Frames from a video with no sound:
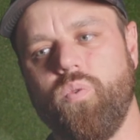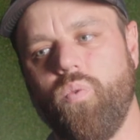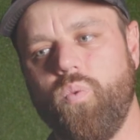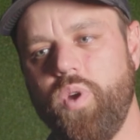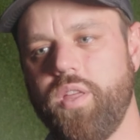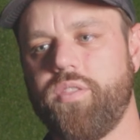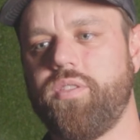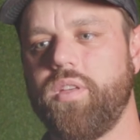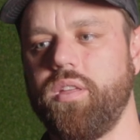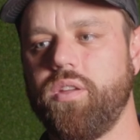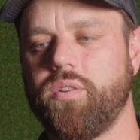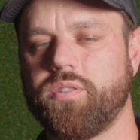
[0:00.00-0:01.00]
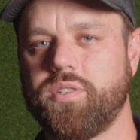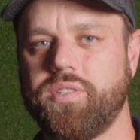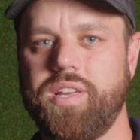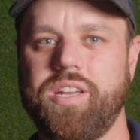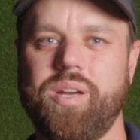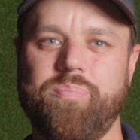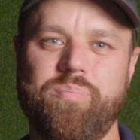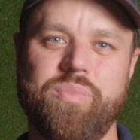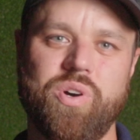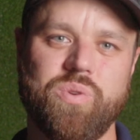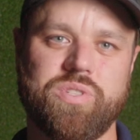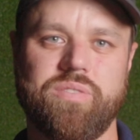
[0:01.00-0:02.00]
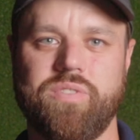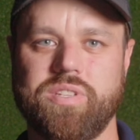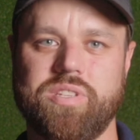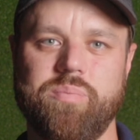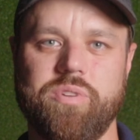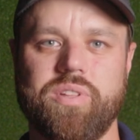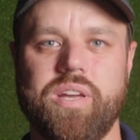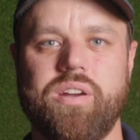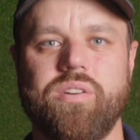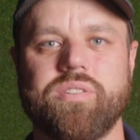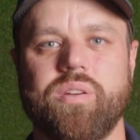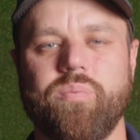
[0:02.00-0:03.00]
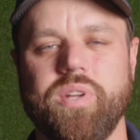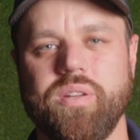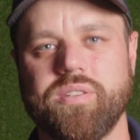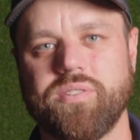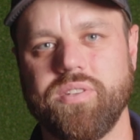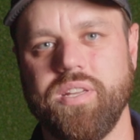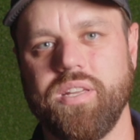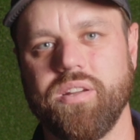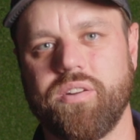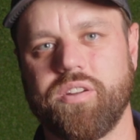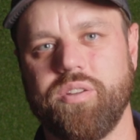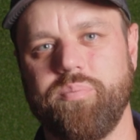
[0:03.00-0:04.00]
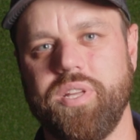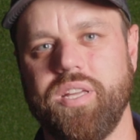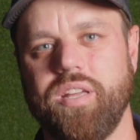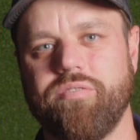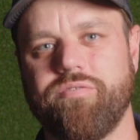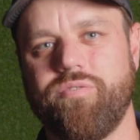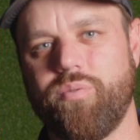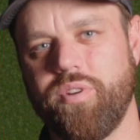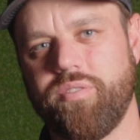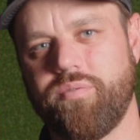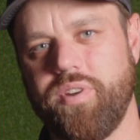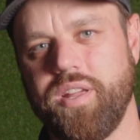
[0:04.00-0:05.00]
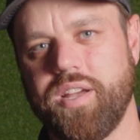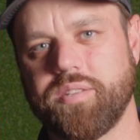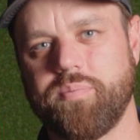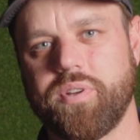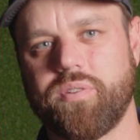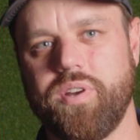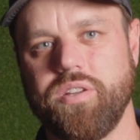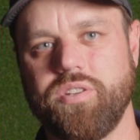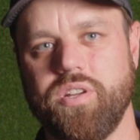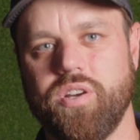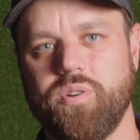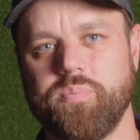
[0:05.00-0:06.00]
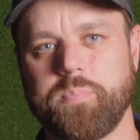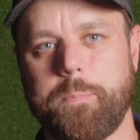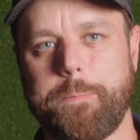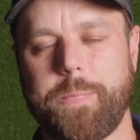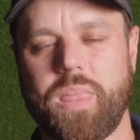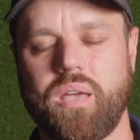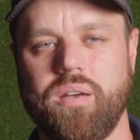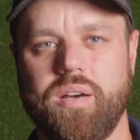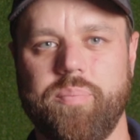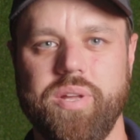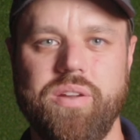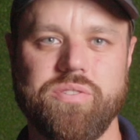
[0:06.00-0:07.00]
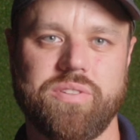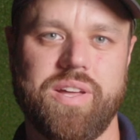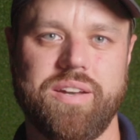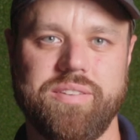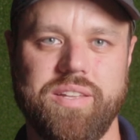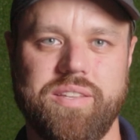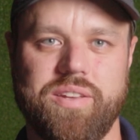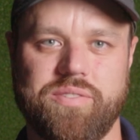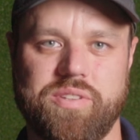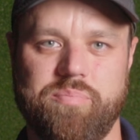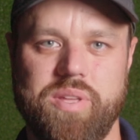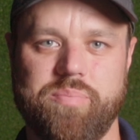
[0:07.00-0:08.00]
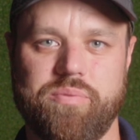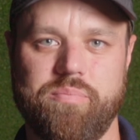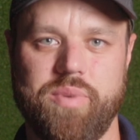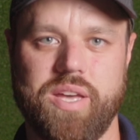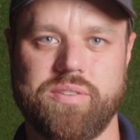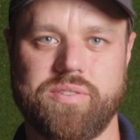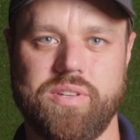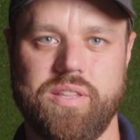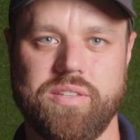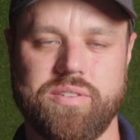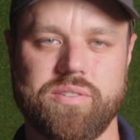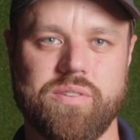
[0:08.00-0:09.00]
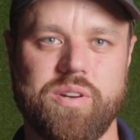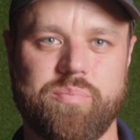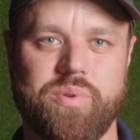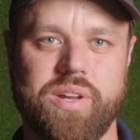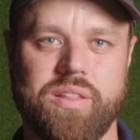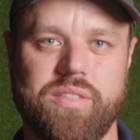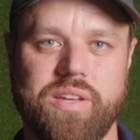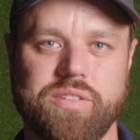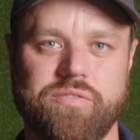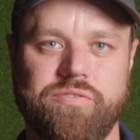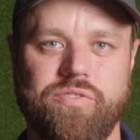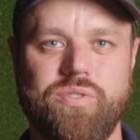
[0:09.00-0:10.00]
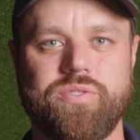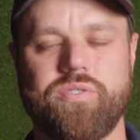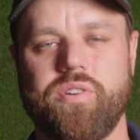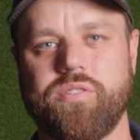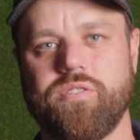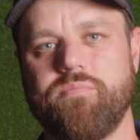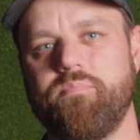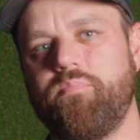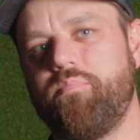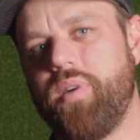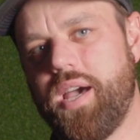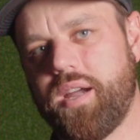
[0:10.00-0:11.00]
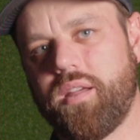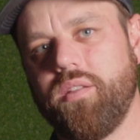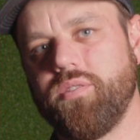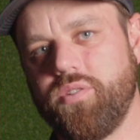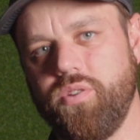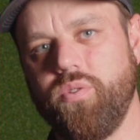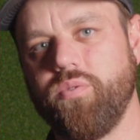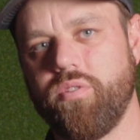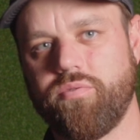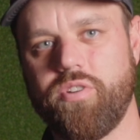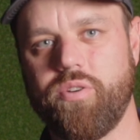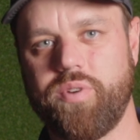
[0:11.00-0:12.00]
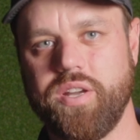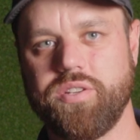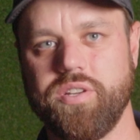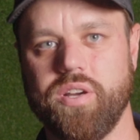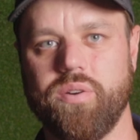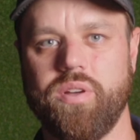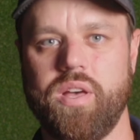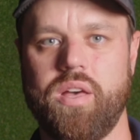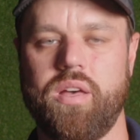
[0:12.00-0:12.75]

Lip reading: With your setup, most of the simulators that we see are going to be a 4:3 aspect ratio. But here's a lot of details that people miss, and this is going to bring things full circle back to the throw ratio.